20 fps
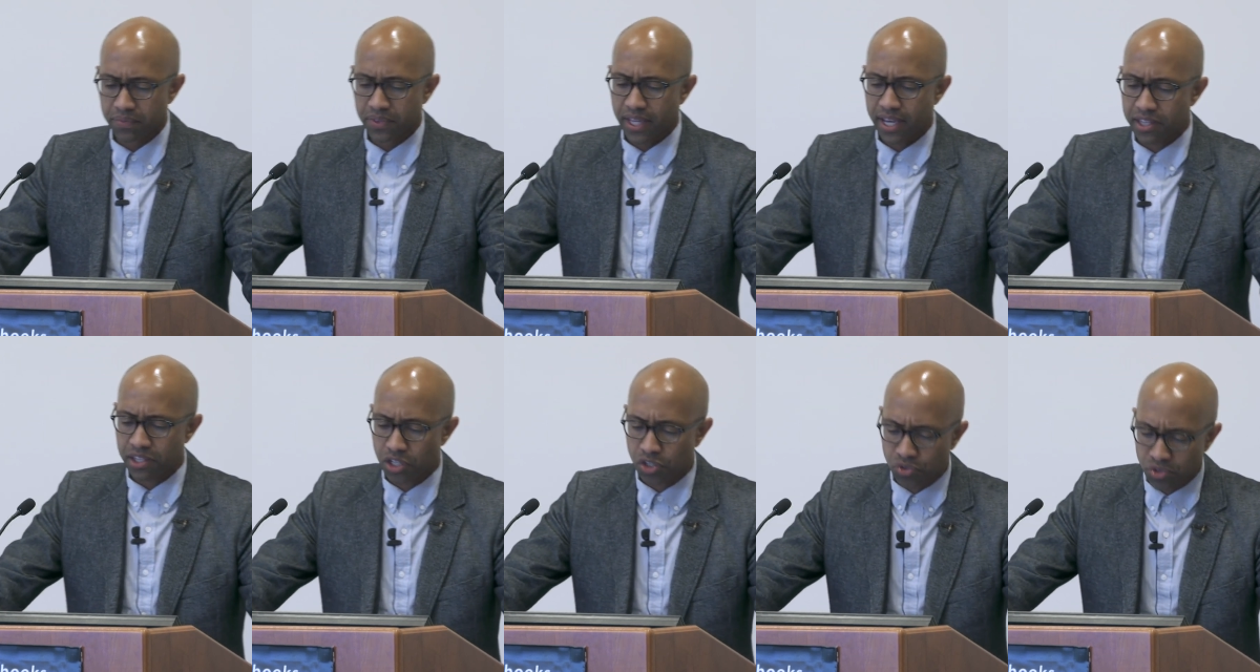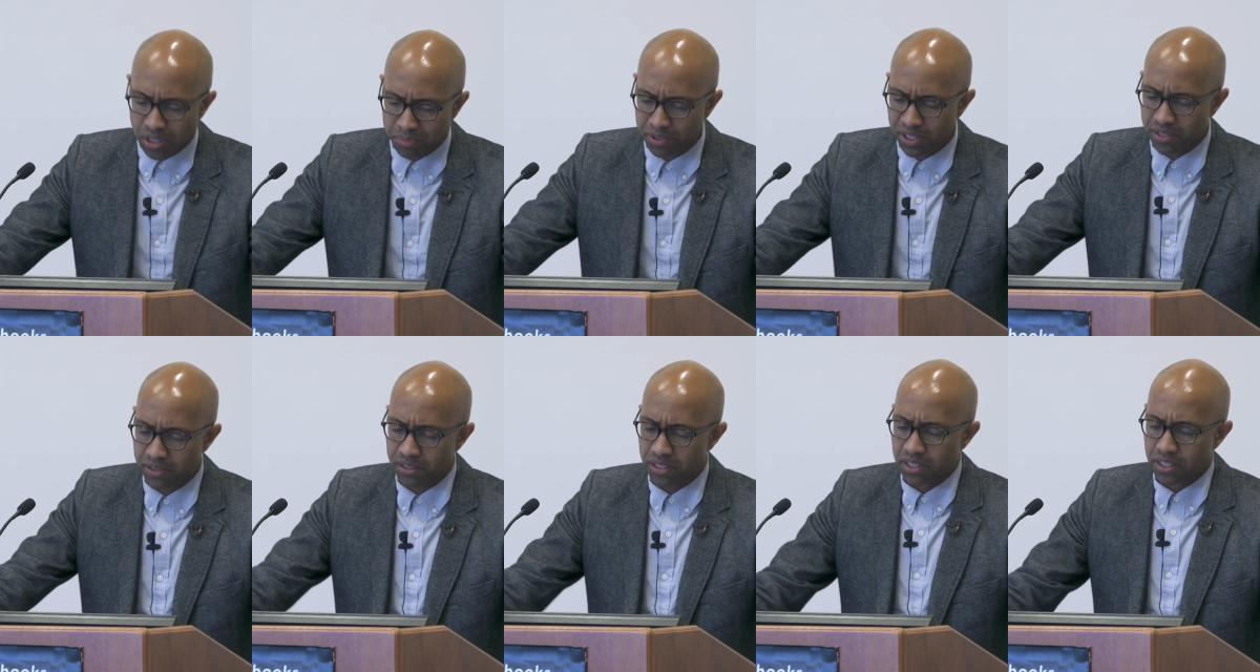and the
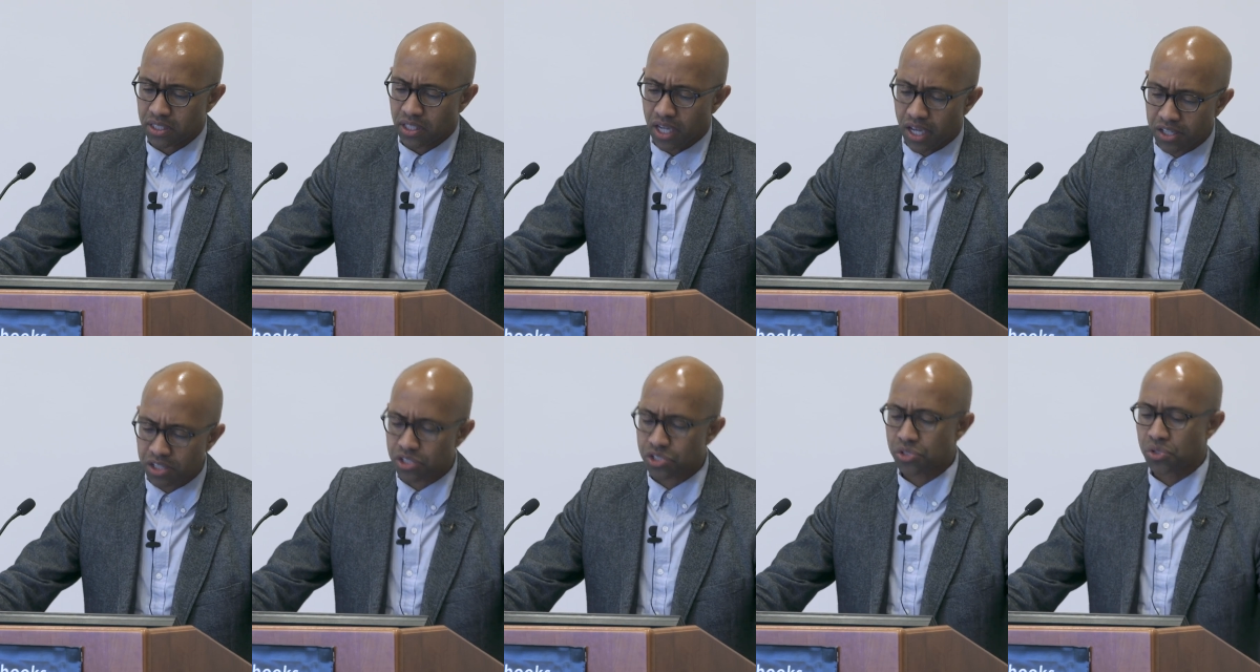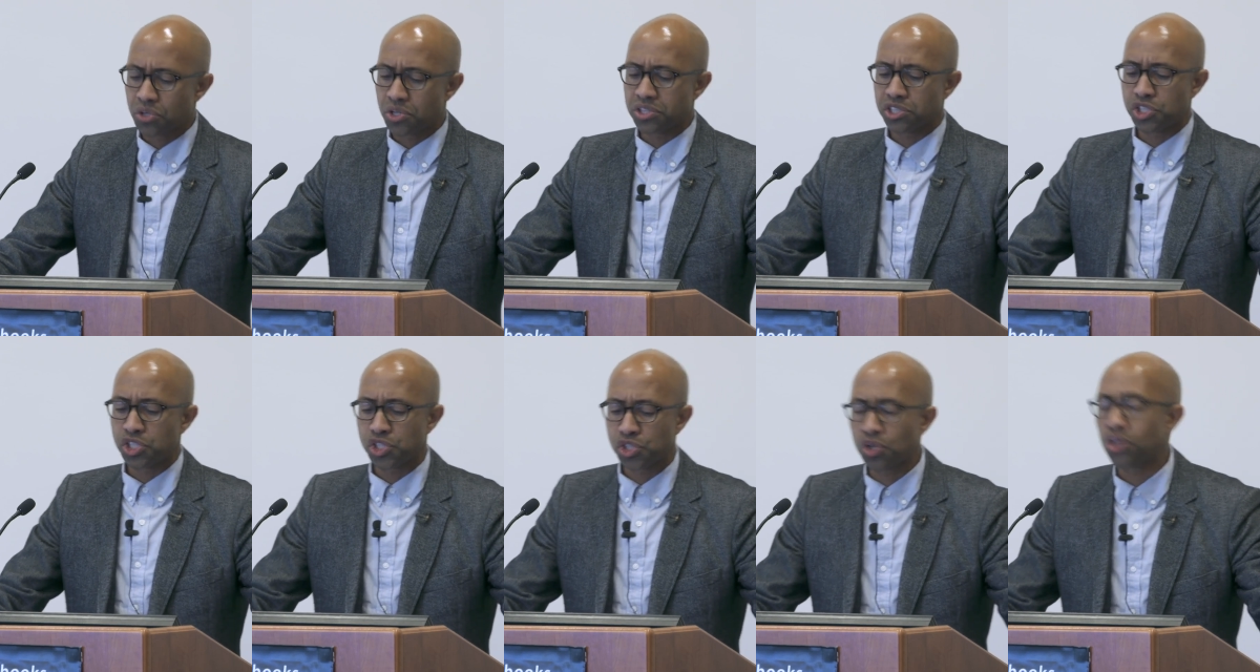Caribbean underscored
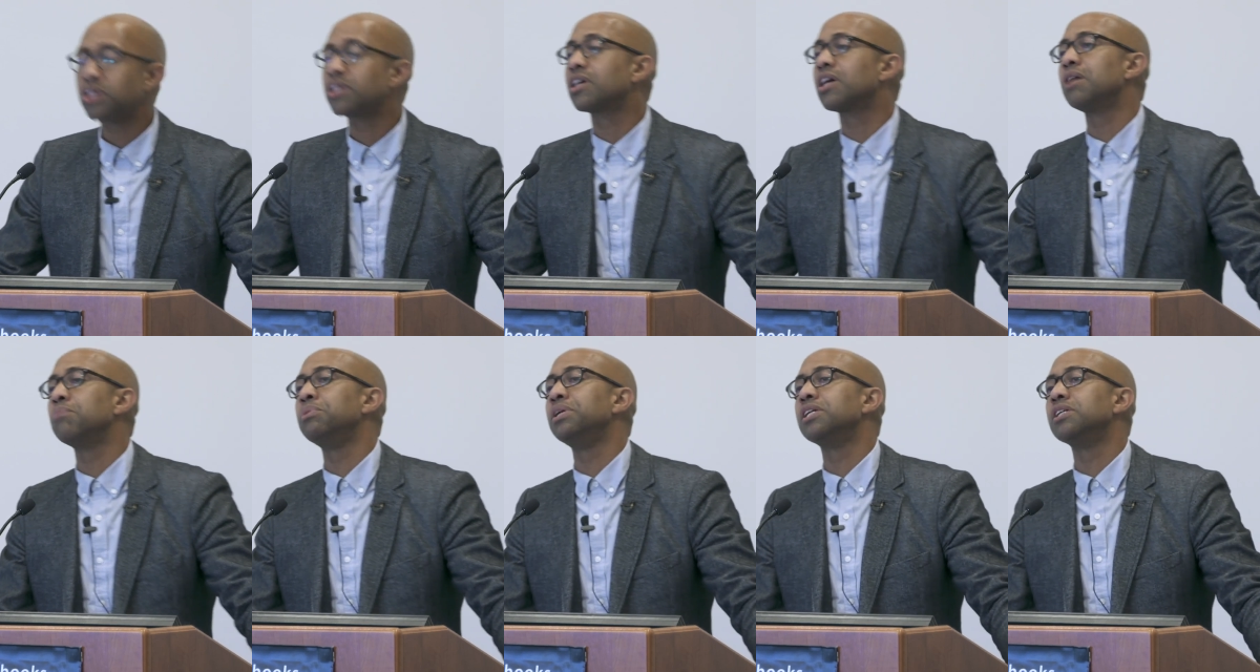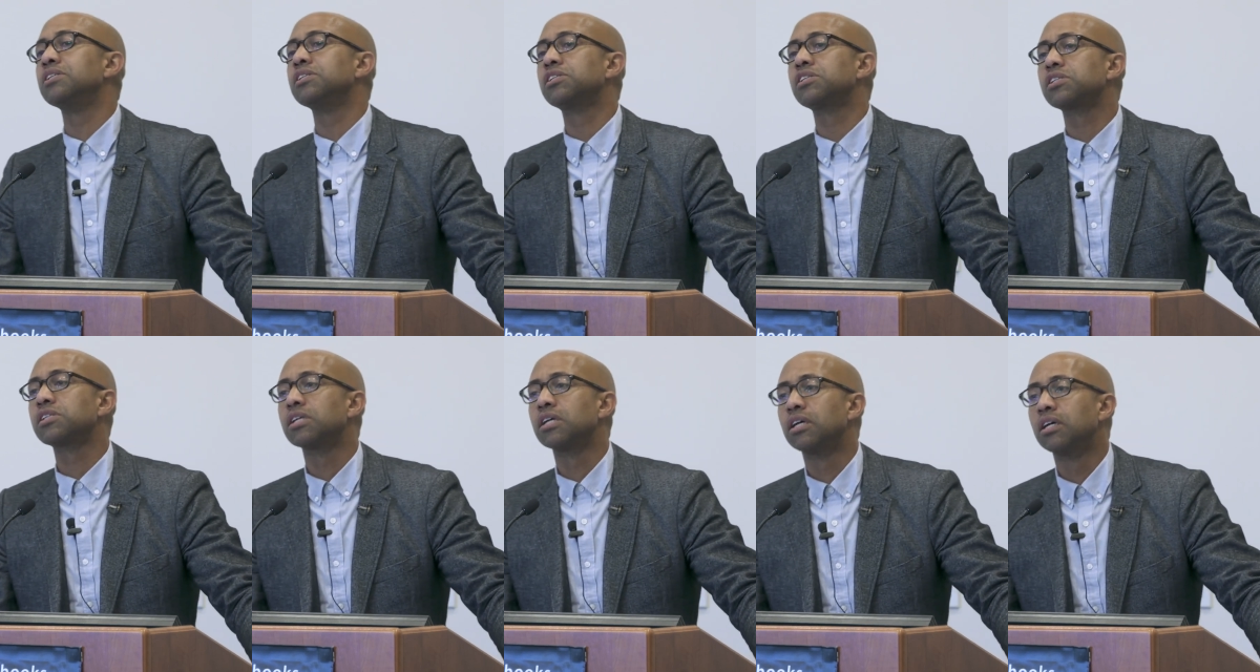the
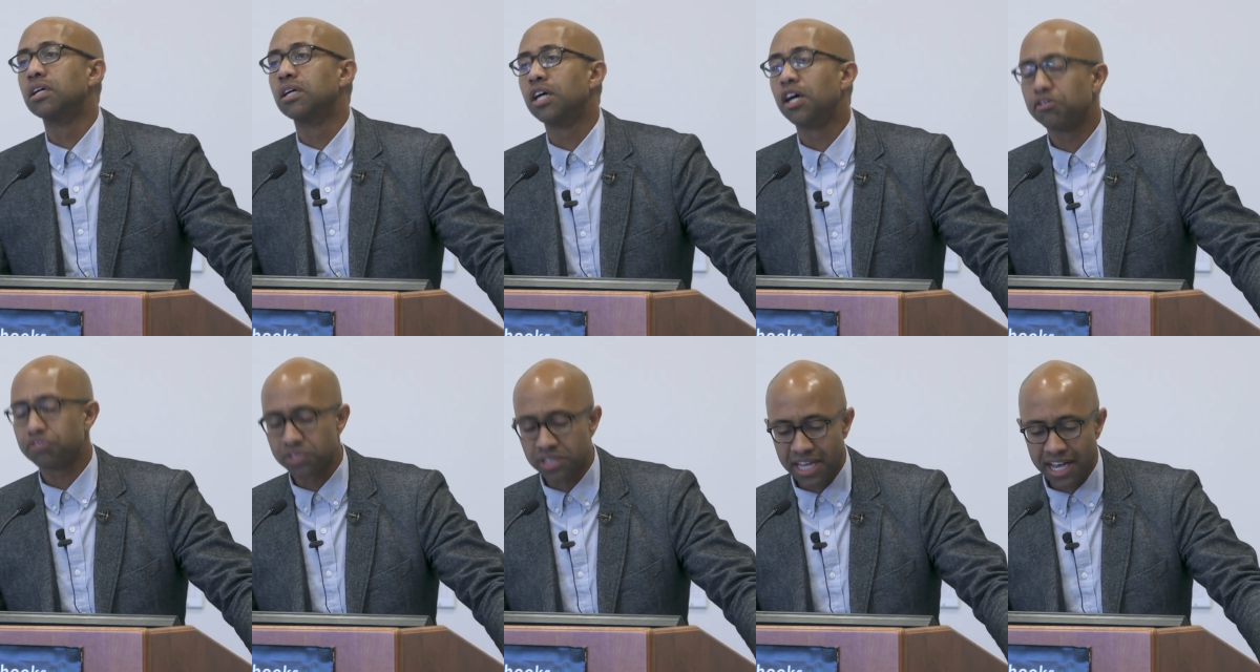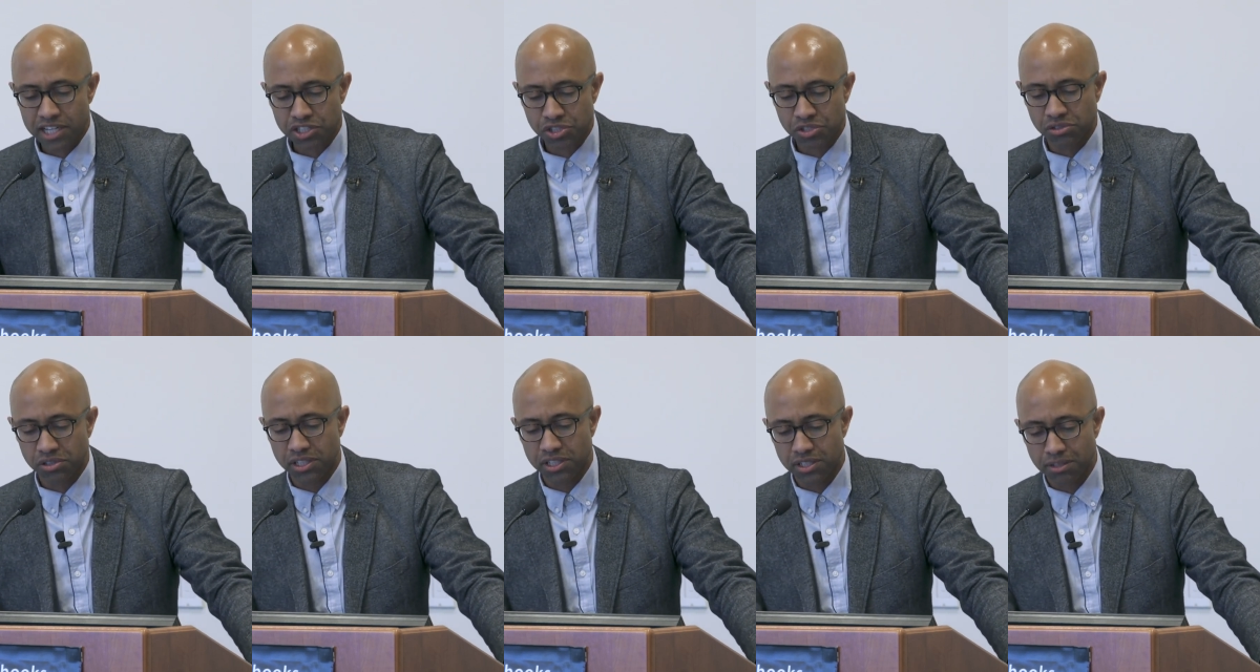shortcomings of
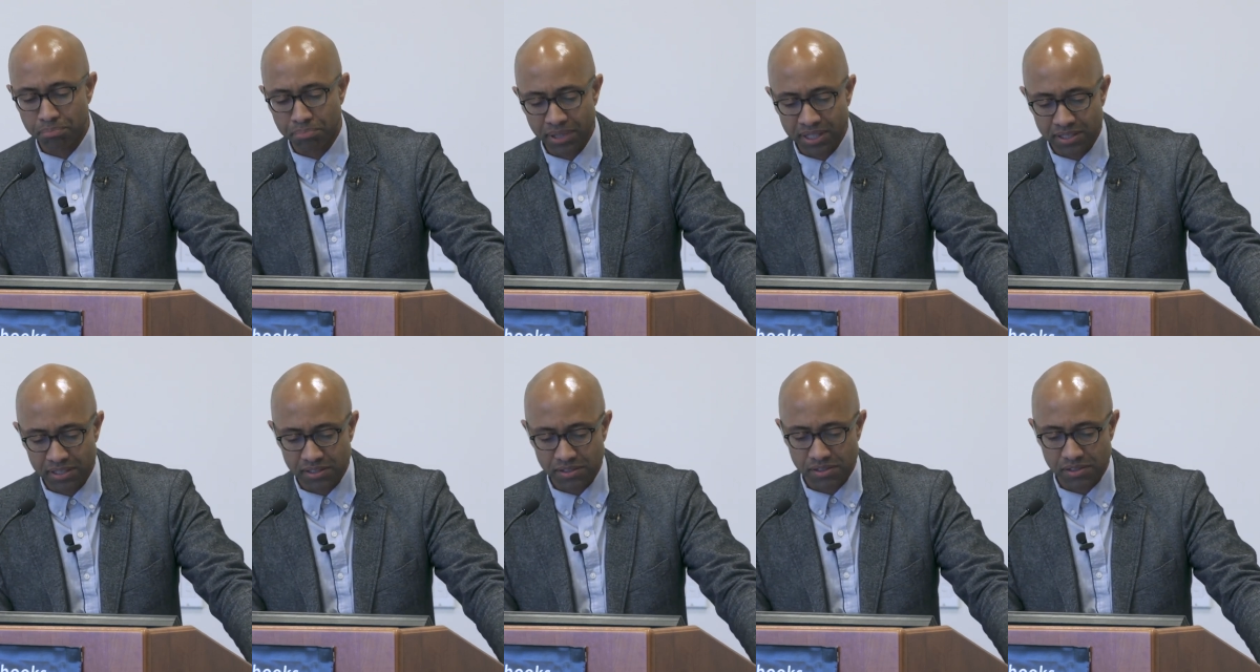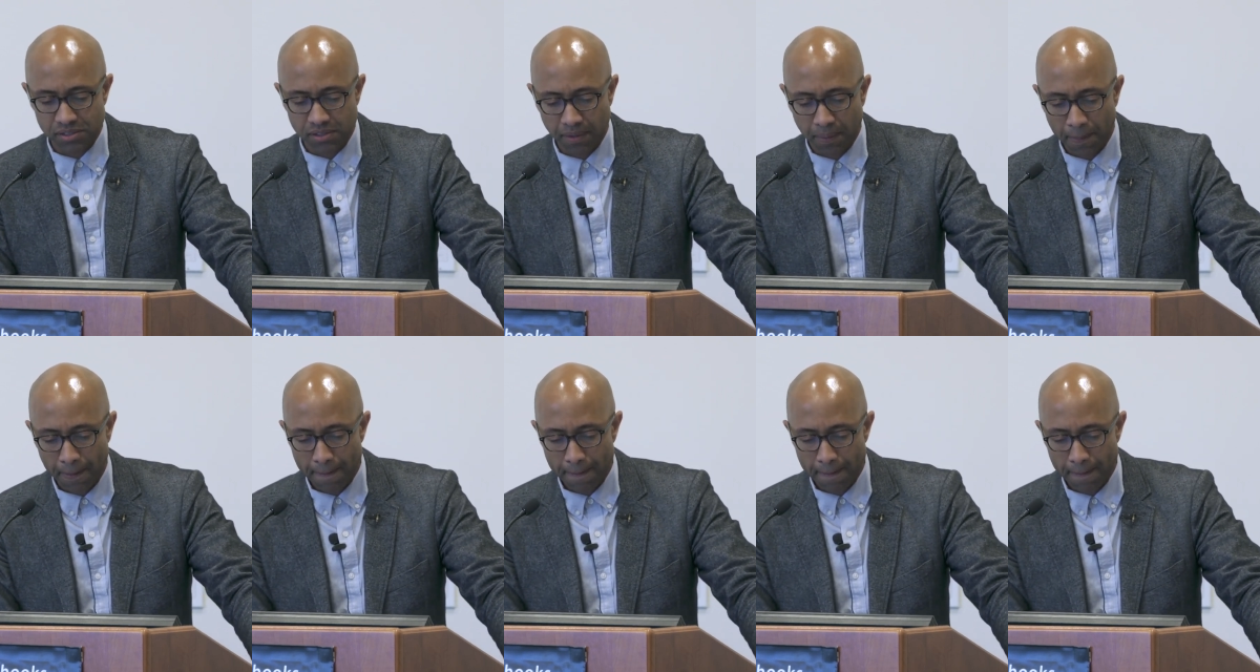national independence.